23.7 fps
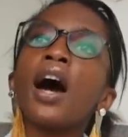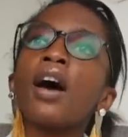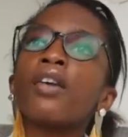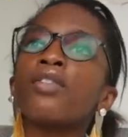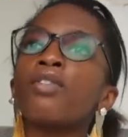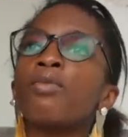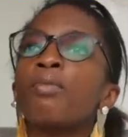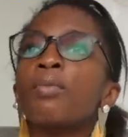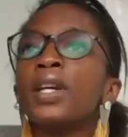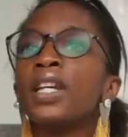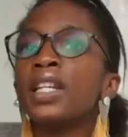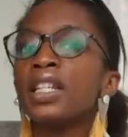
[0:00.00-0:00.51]

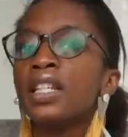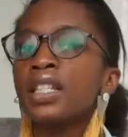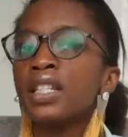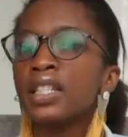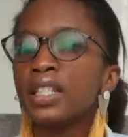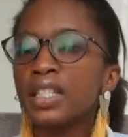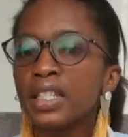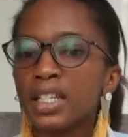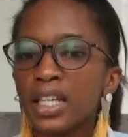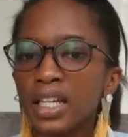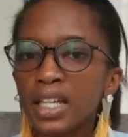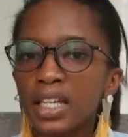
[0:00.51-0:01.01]
I've been in
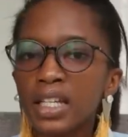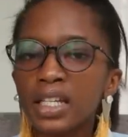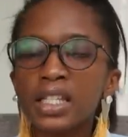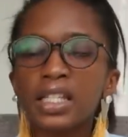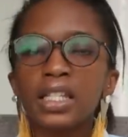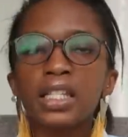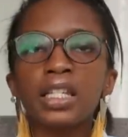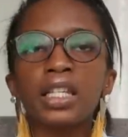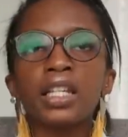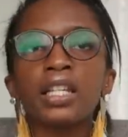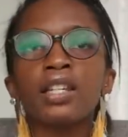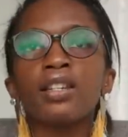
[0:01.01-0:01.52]
the dating
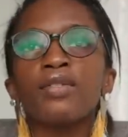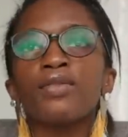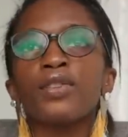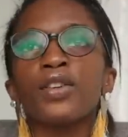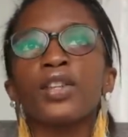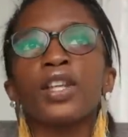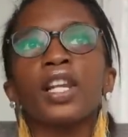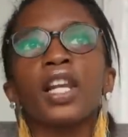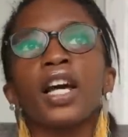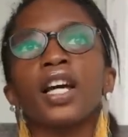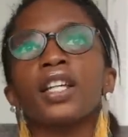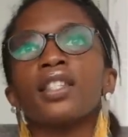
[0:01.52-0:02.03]
scene
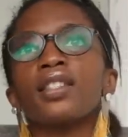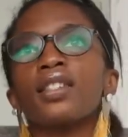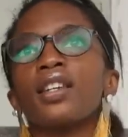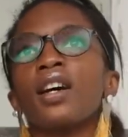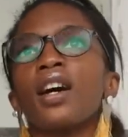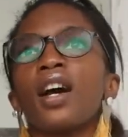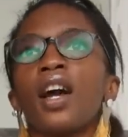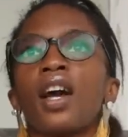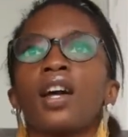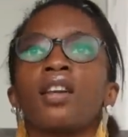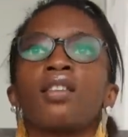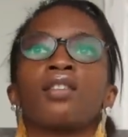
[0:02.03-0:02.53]
for the last,
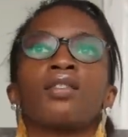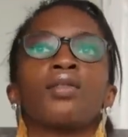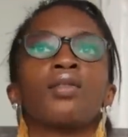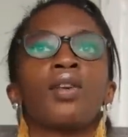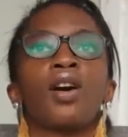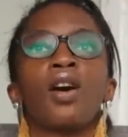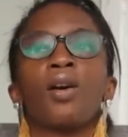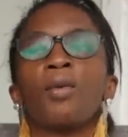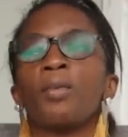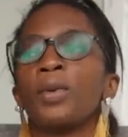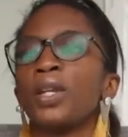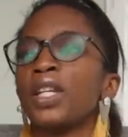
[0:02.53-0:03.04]
I don't know
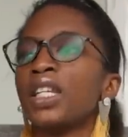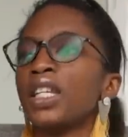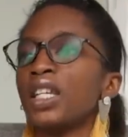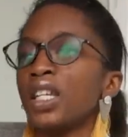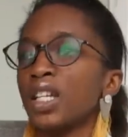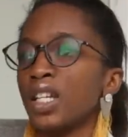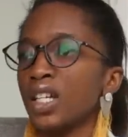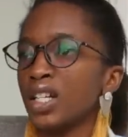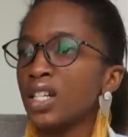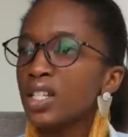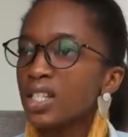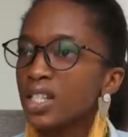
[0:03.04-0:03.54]
how many
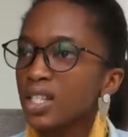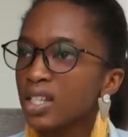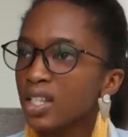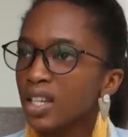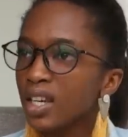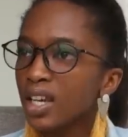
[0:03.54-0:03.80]
years.